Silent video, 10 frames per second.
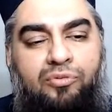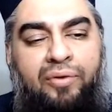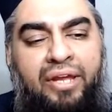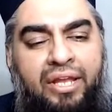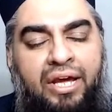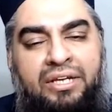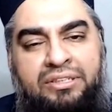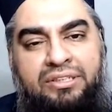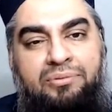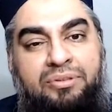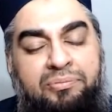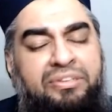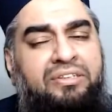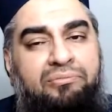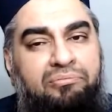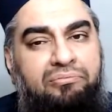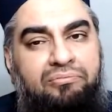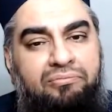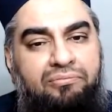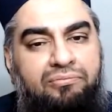realized he was Muslim.
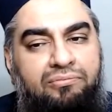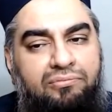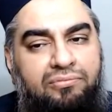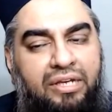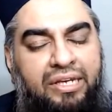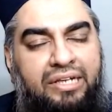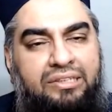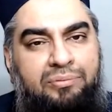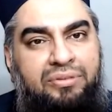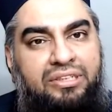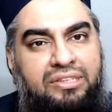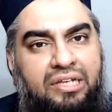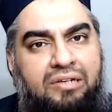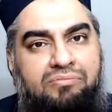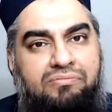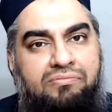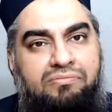And he accepted Islam.